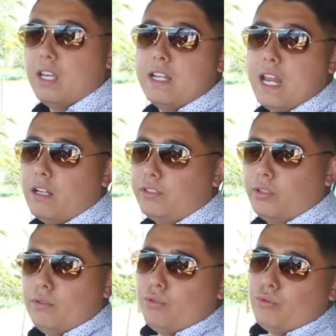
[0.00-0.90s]
Now
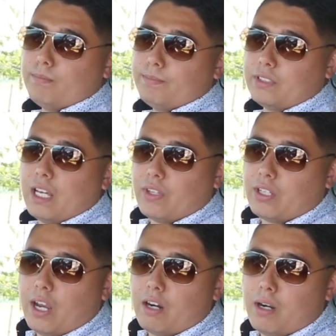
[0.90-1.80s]
to start the
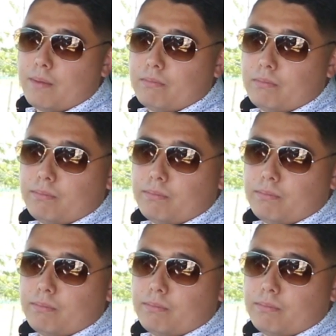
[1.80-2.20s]
car up,